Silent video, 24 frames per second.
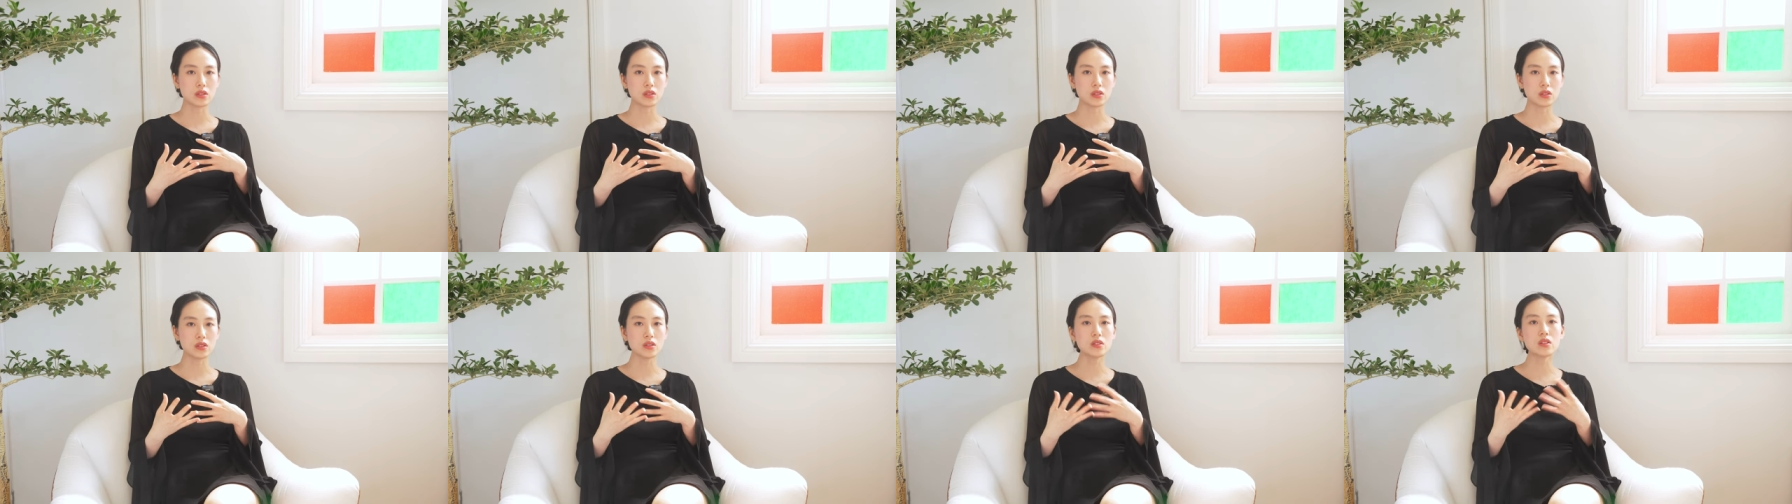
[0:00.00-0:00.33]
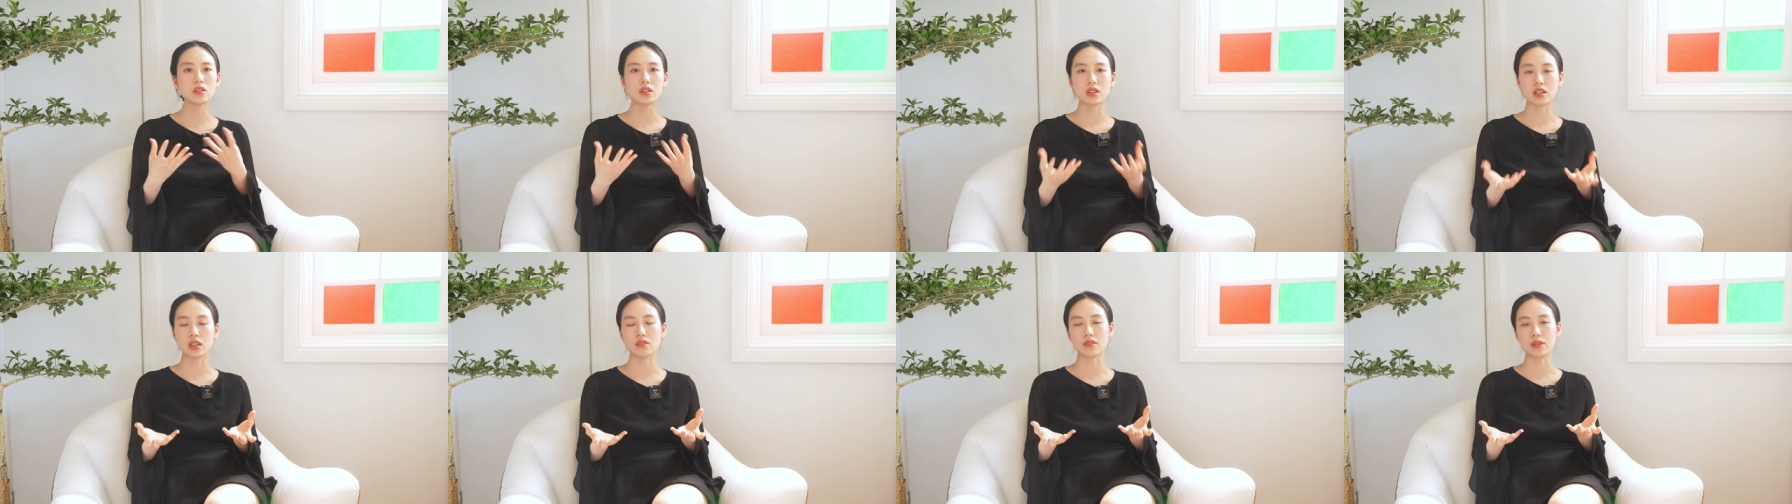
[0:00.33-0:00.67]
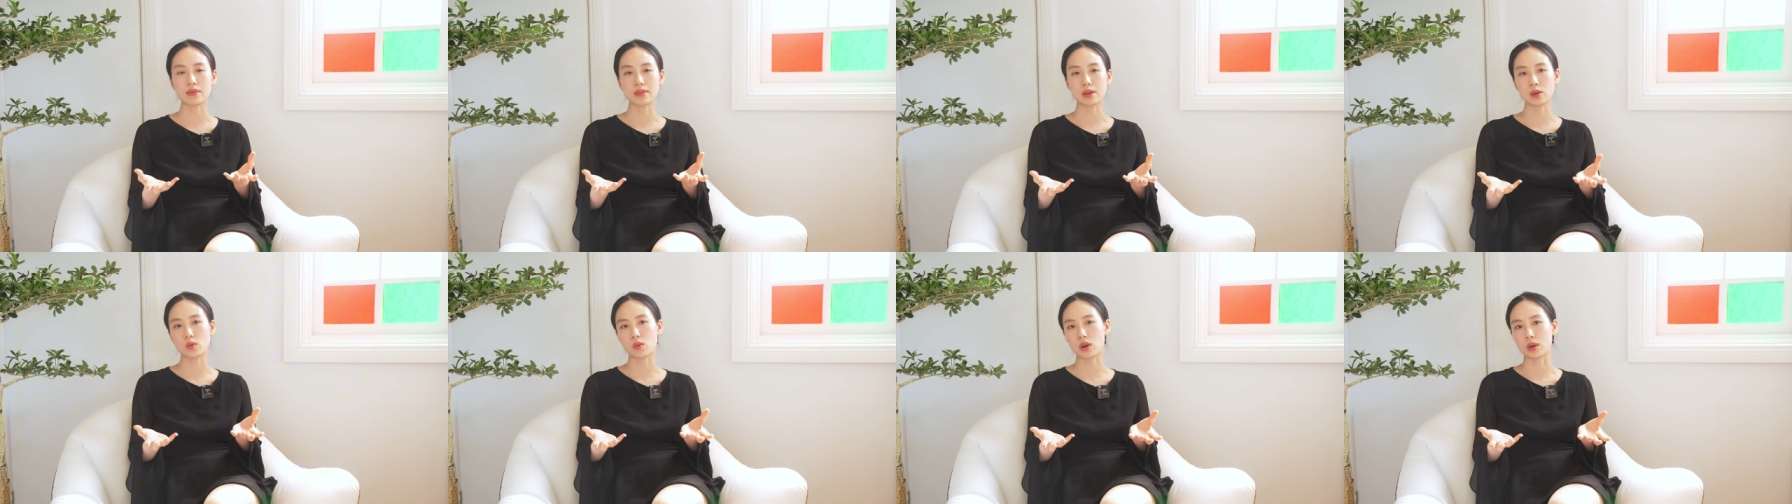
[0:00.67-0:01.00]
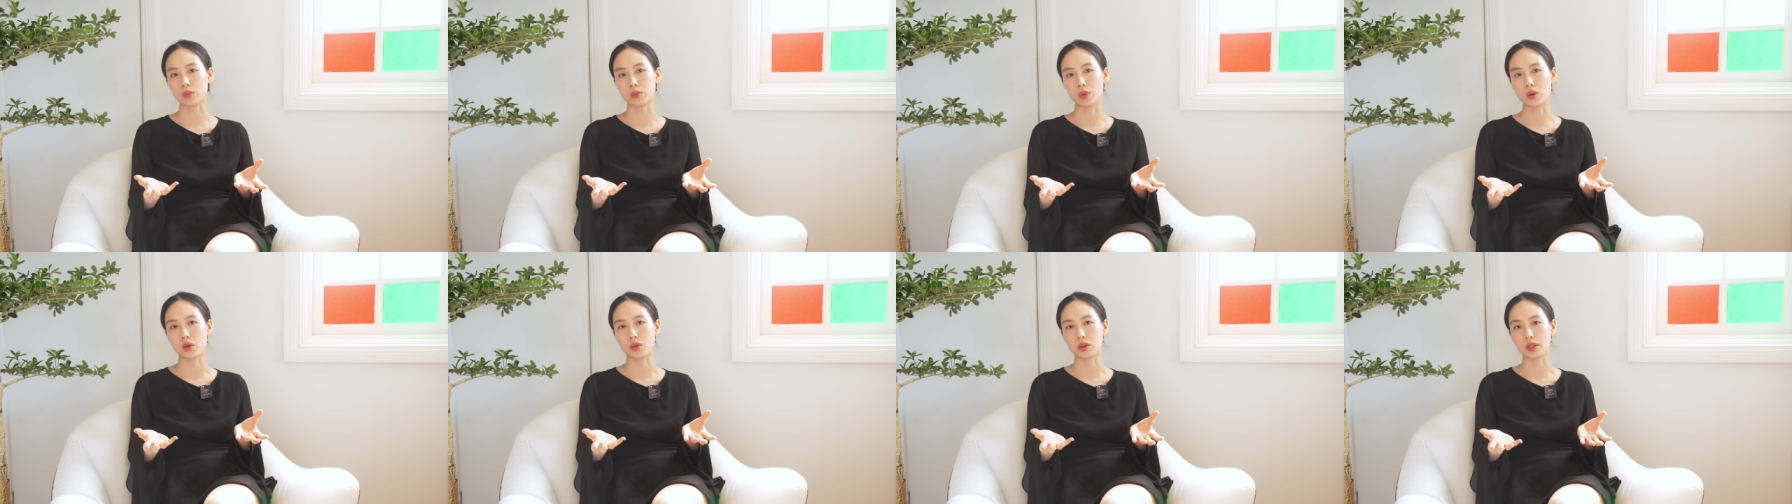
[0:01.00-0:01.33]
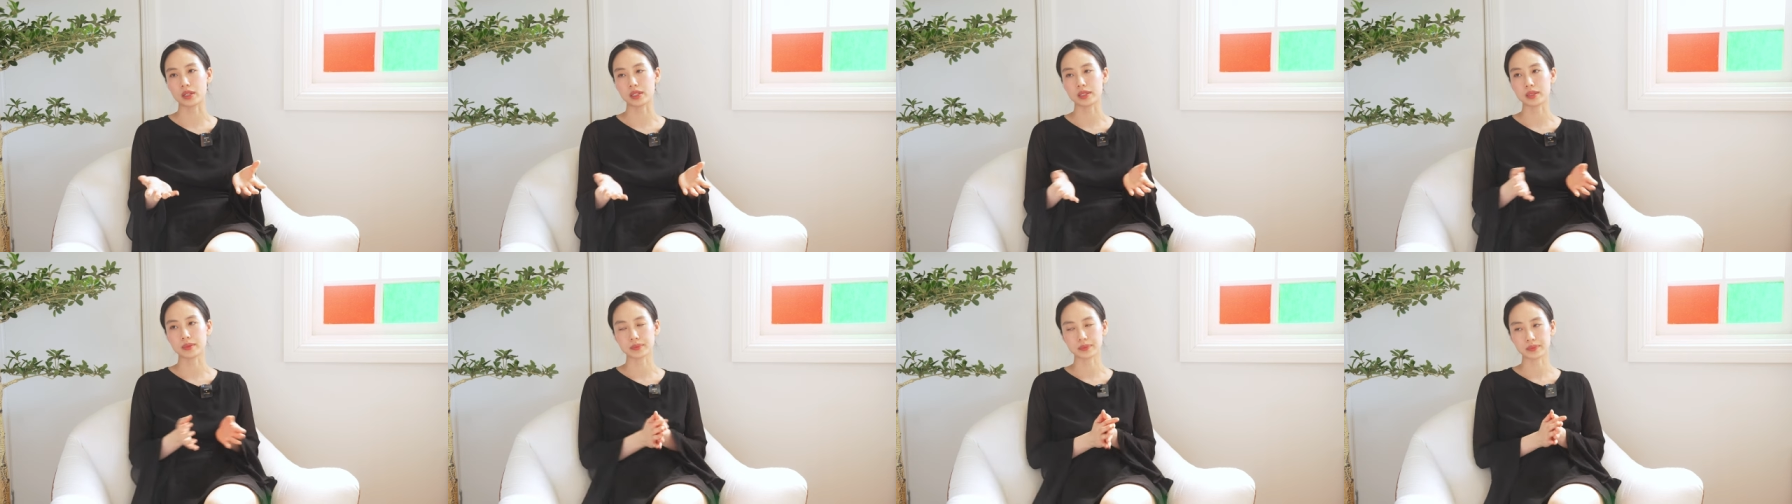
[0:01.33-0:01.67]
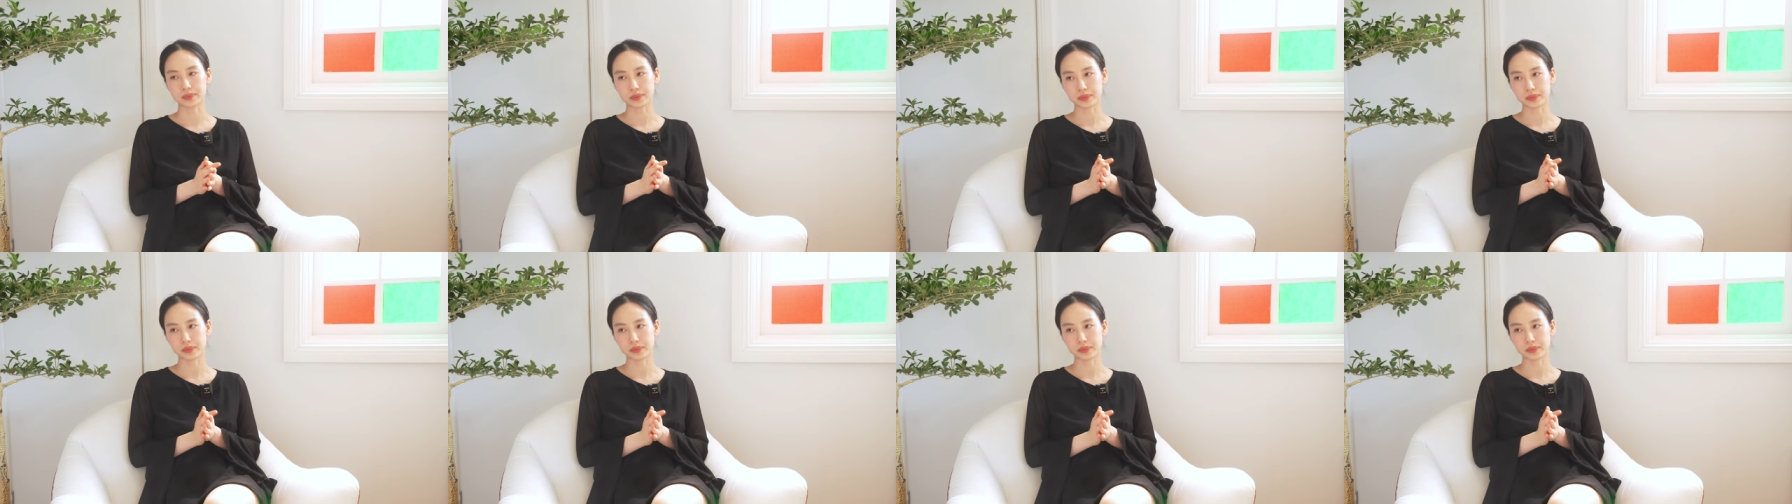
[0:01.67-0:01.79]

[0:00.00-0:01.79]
you're gonna give up at one point.